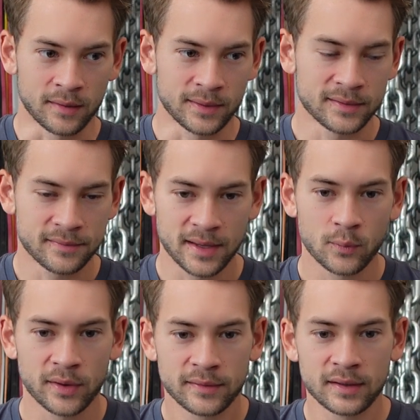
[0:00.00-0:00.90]
In the same
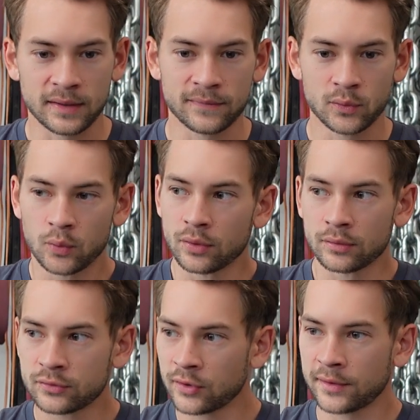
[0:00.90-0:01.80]
way that if you
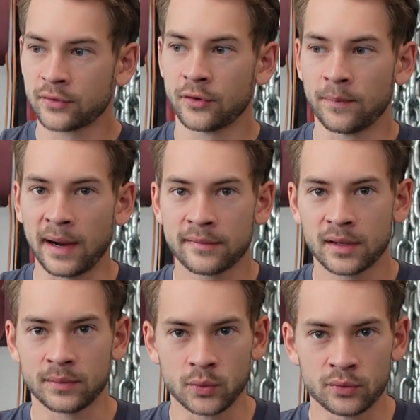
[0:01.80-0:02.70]
were trying to grow your
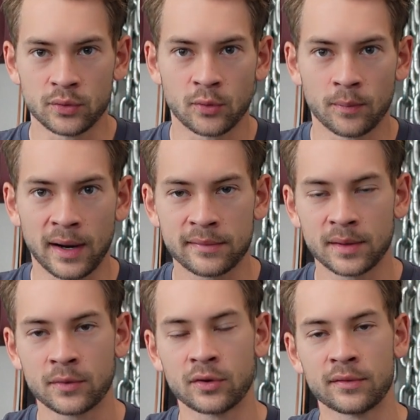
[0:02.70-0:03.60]
bicep, you would do more
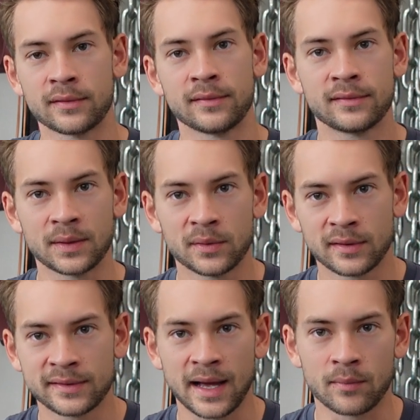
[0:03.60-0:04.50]
bicep curls and
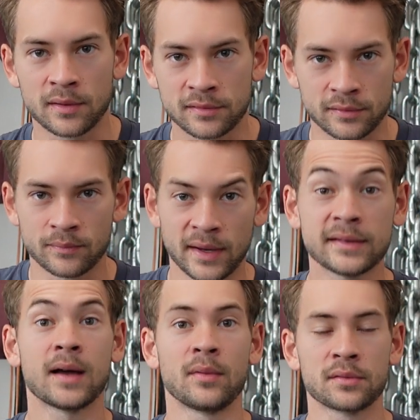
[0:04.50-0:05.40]
stimulate that muscle, make
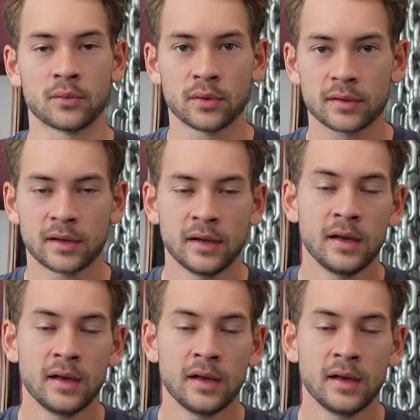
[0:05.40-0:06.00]
that muscle work.